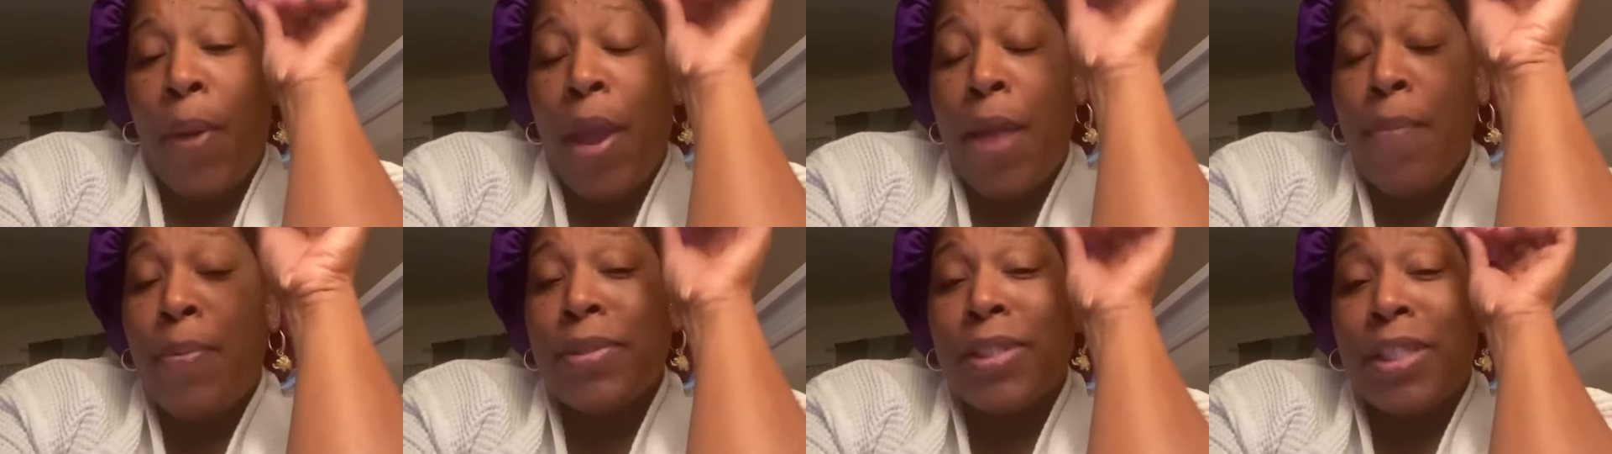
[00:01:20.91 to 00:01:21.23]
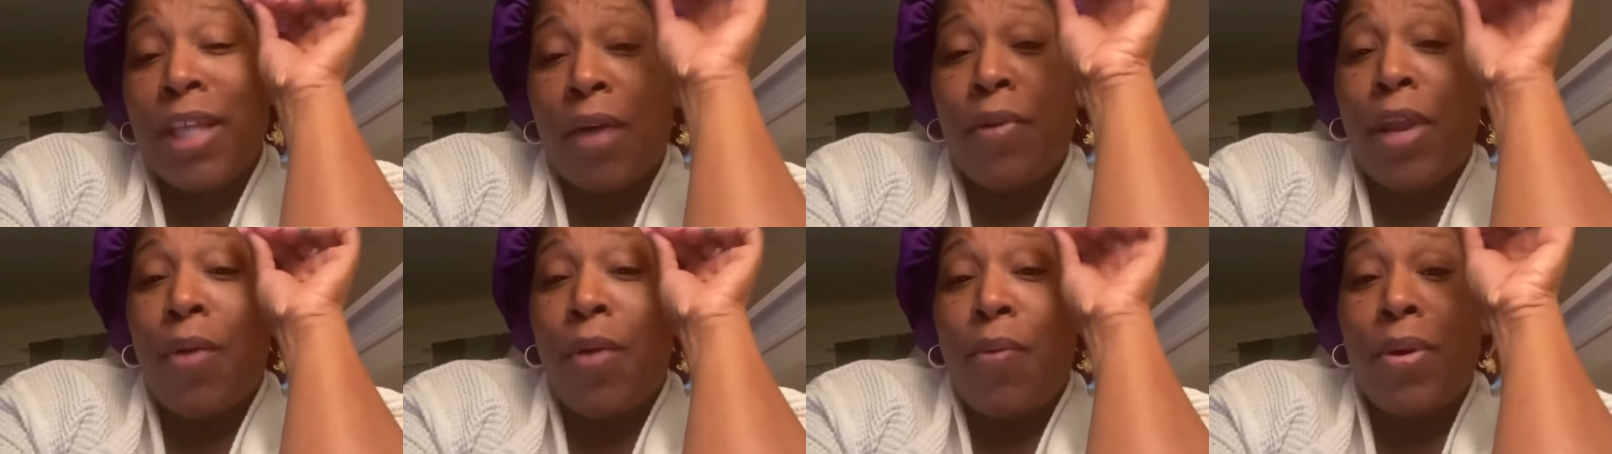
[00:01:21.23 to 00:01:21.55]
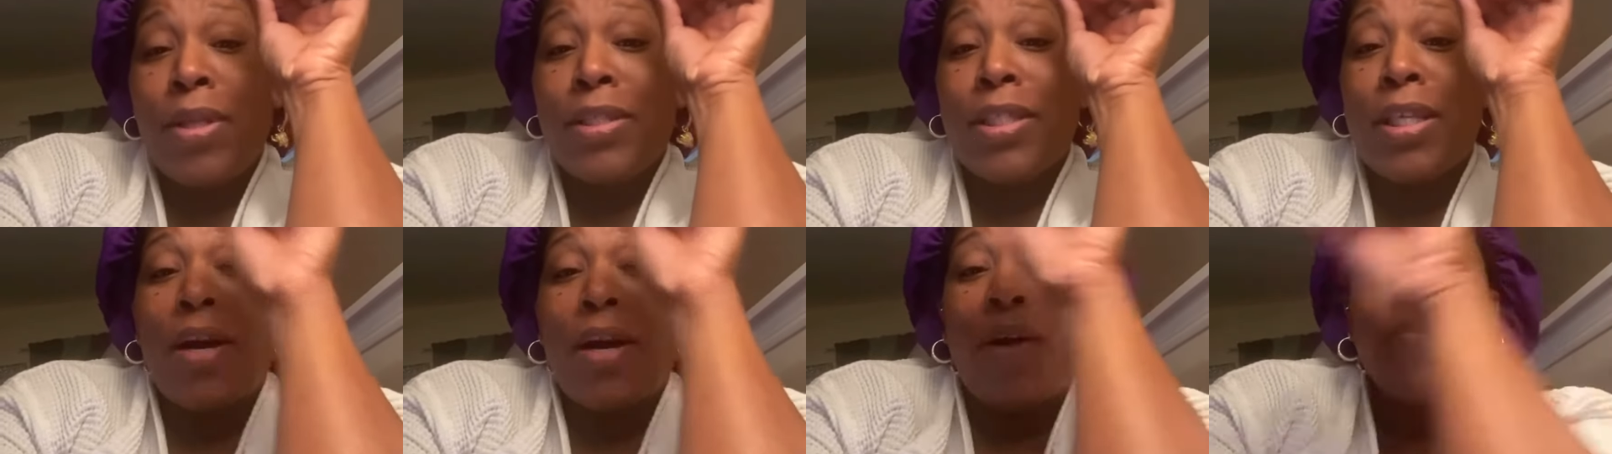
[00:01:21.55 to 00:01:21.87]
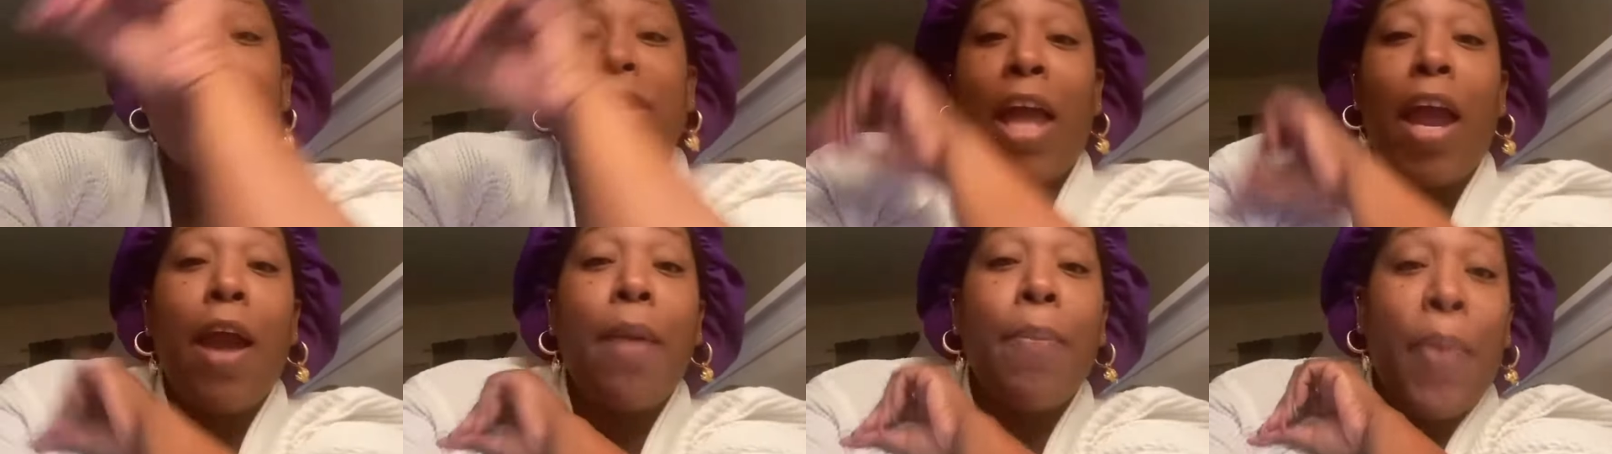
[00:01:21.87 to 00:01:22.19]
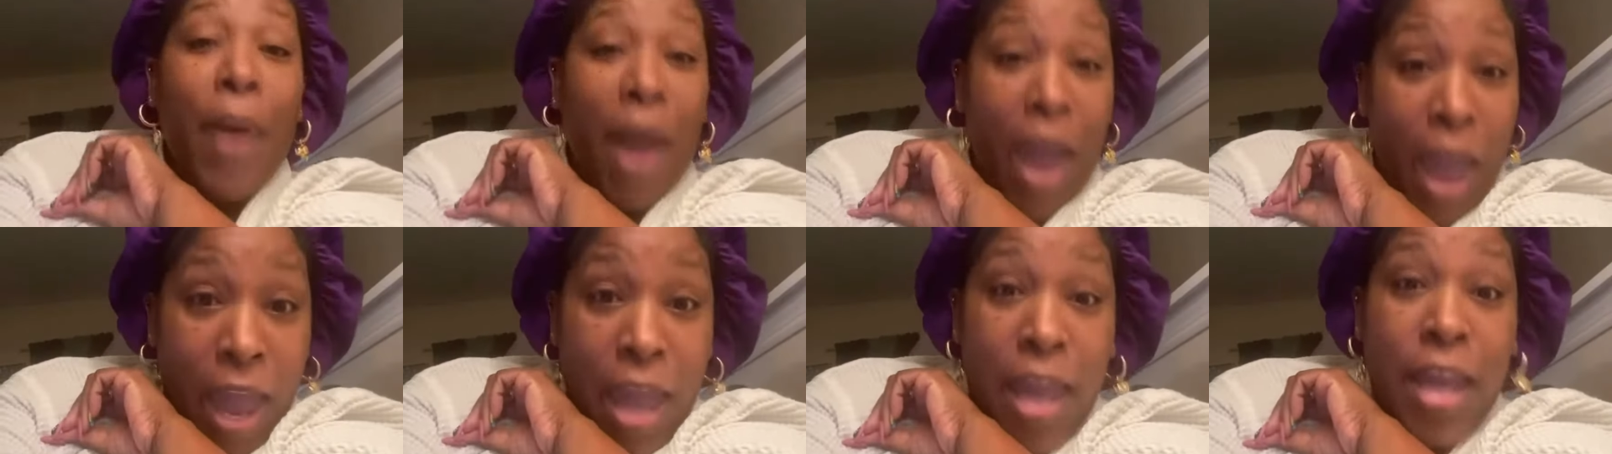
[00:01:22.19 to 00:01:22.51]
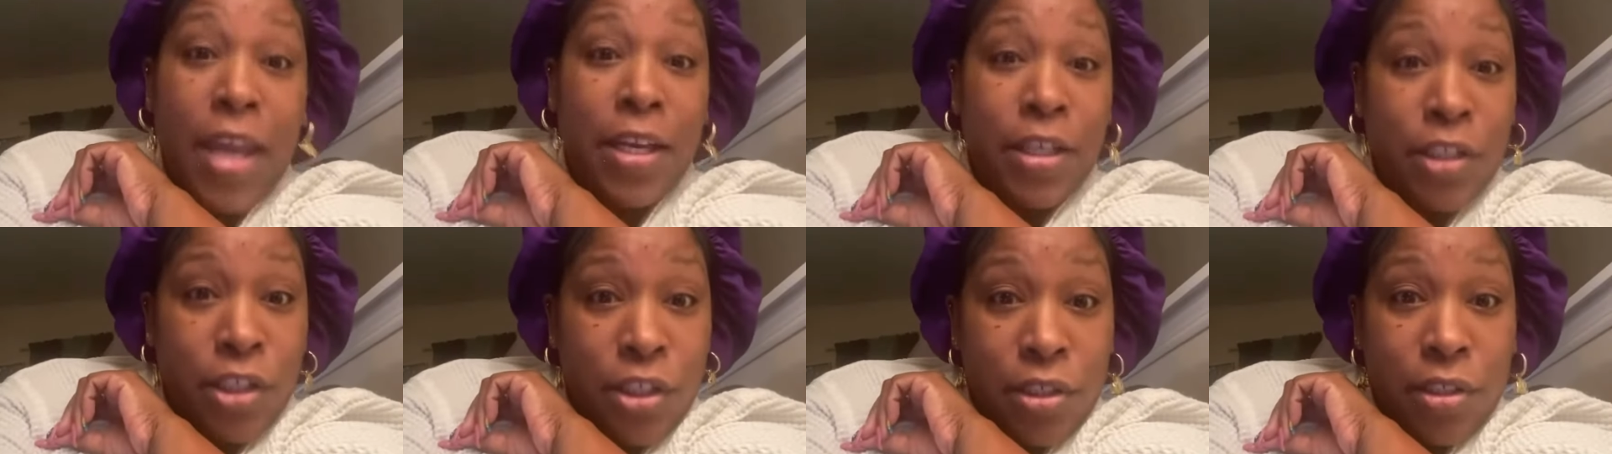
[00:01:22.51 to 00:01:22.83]
People say what they want to say on their
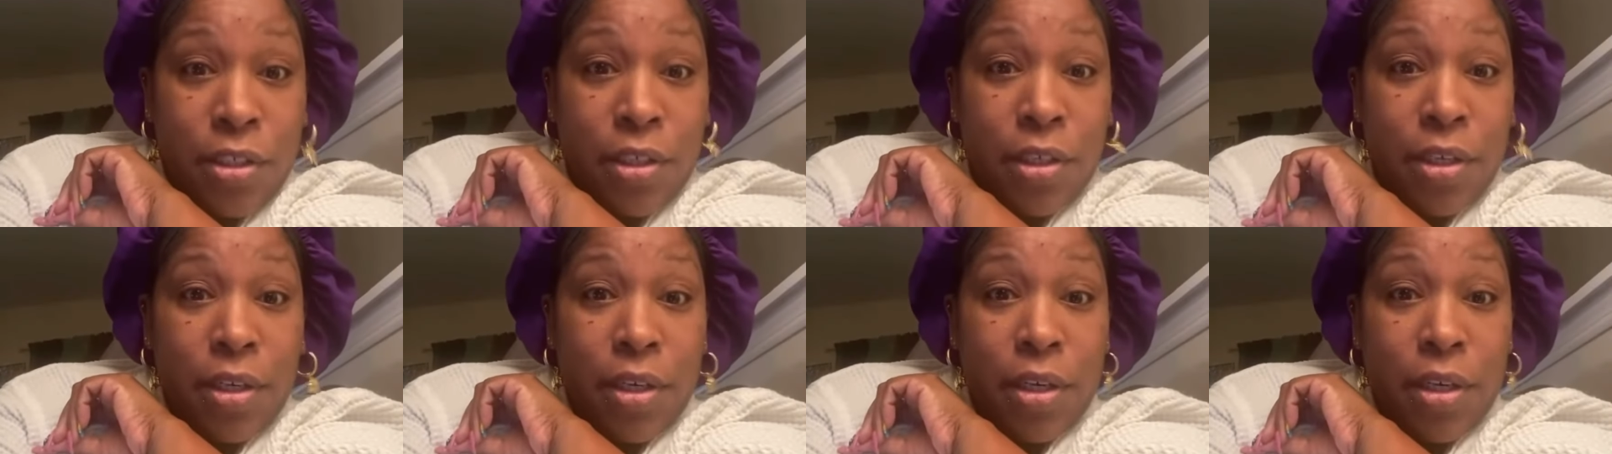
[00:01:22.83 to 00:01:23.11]
page.